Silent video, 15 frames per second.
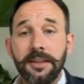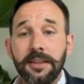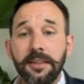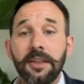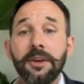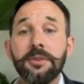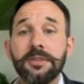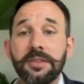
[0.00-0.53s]

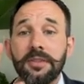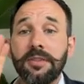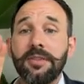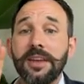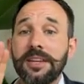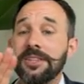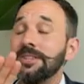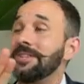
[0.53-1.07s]
those are the
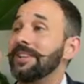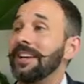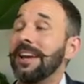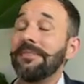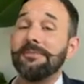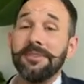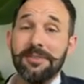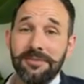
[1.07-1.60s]
things you should
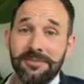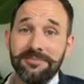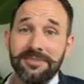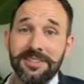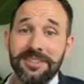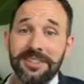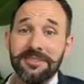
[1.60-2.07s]
get rid of, right?